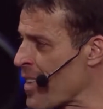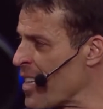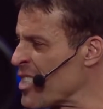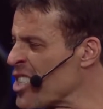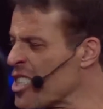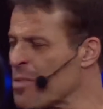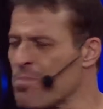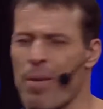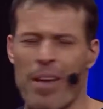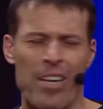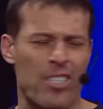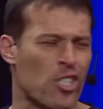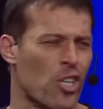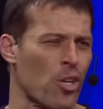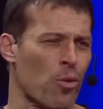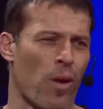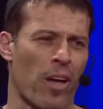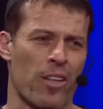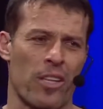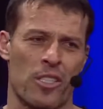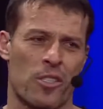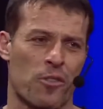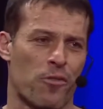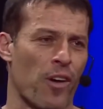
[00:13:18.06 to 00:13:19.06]
especially
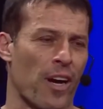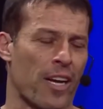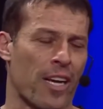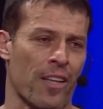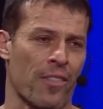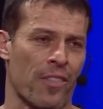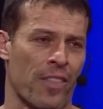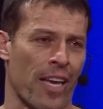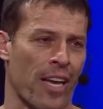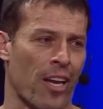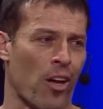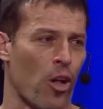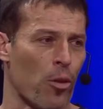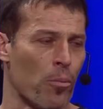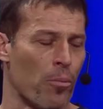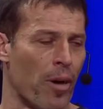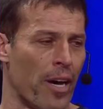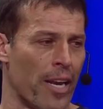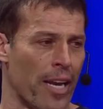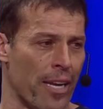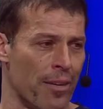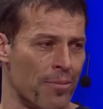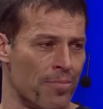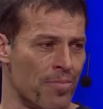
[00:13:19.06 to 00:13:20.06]
around this thing called
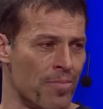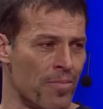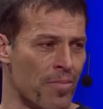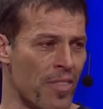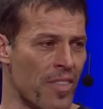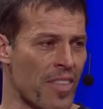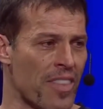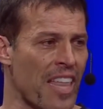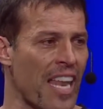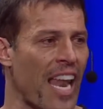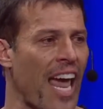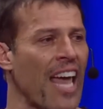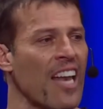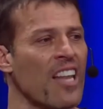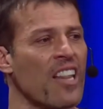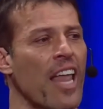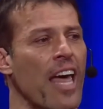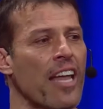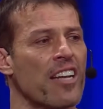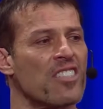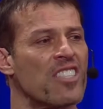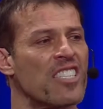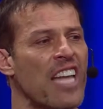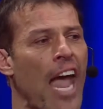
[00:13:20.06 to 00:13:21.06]
money that I had
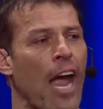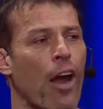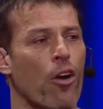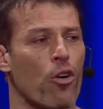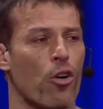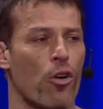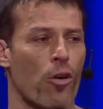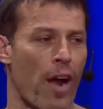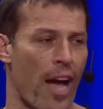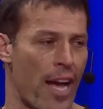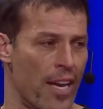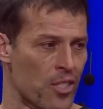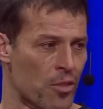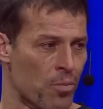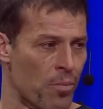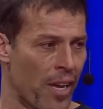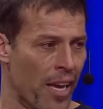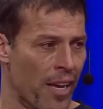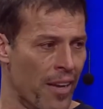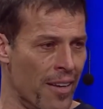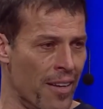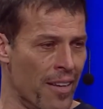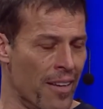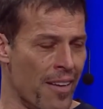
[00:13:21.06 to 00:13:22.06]
let terrorize
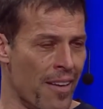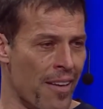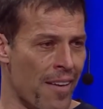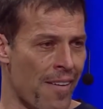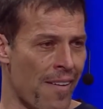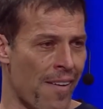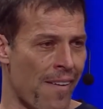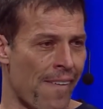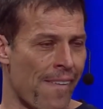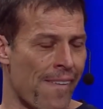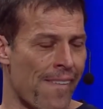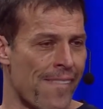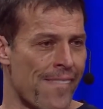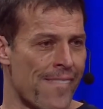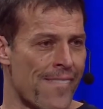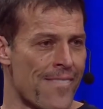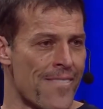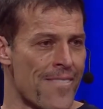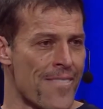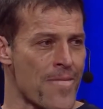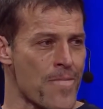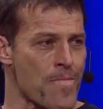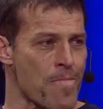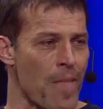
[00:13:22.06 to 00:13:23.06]
me.
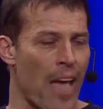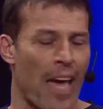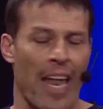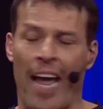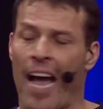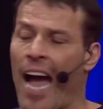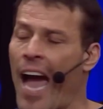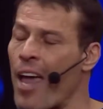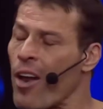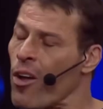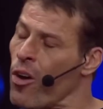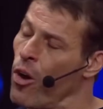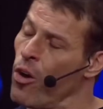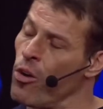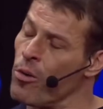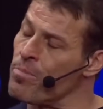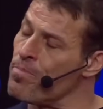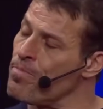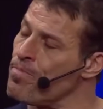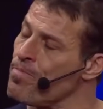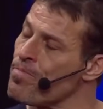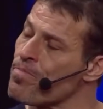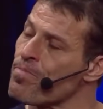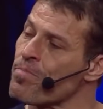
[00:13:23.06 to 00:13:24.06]
And I got
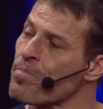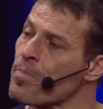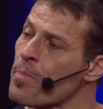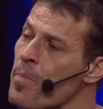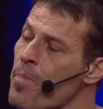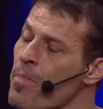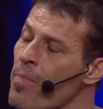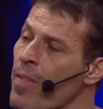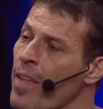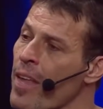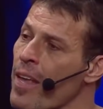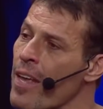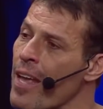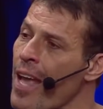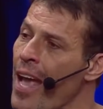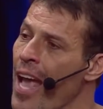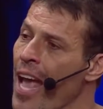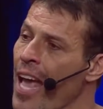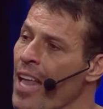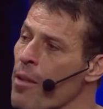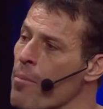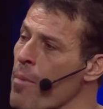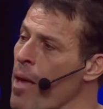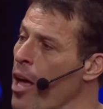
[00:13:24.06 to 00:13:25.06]
home,
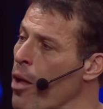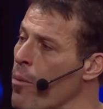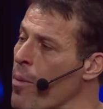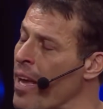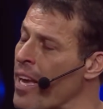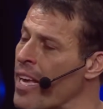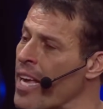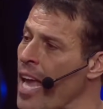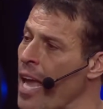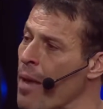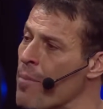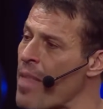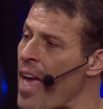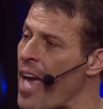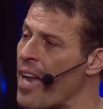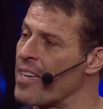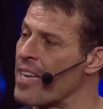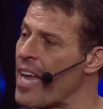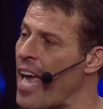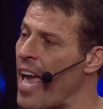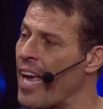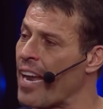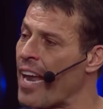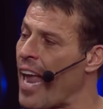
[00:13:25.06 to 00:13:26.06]
and the mailman came that
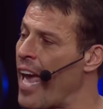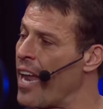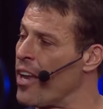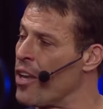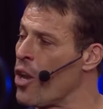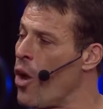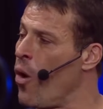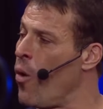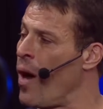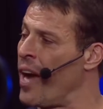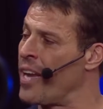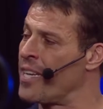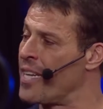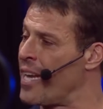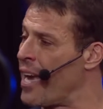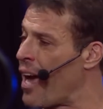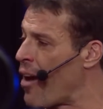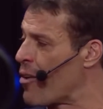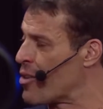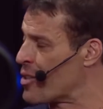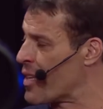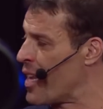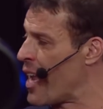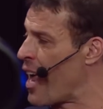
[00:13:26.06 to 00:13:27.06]
day, and I had no idea
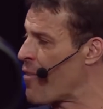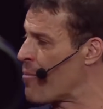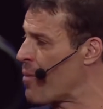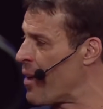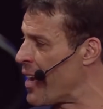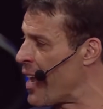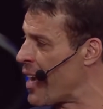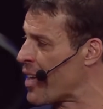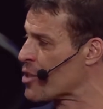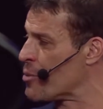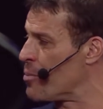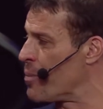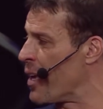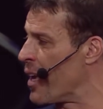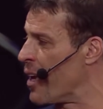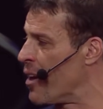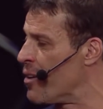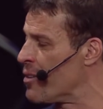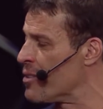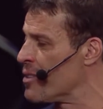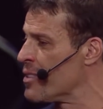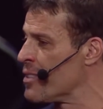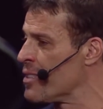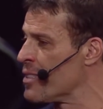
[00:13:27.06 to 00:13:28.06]
I was gonna have my next
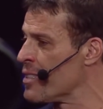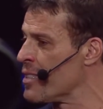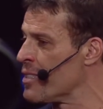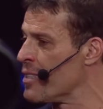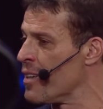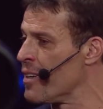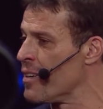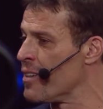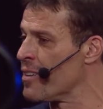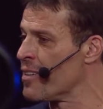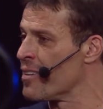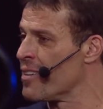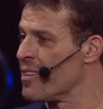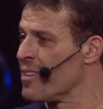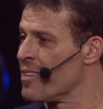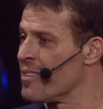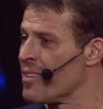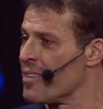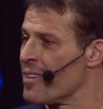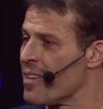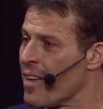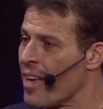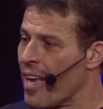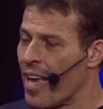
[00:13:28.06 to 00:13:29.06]
meal.
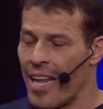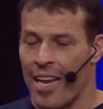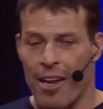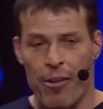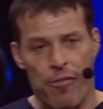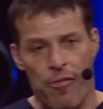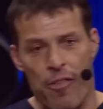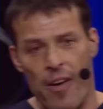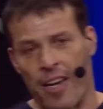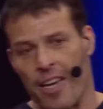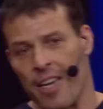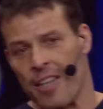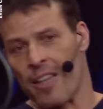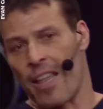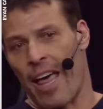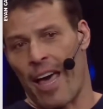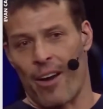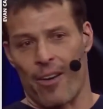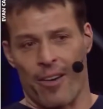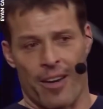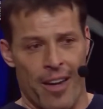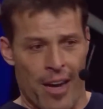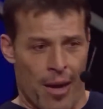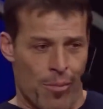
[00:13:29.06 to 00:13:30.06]
And a
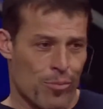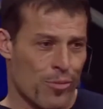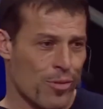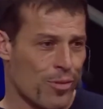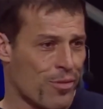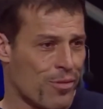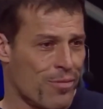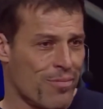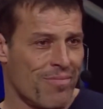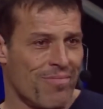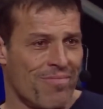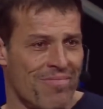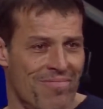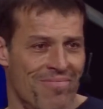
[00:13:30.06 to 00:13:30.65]
letter comes,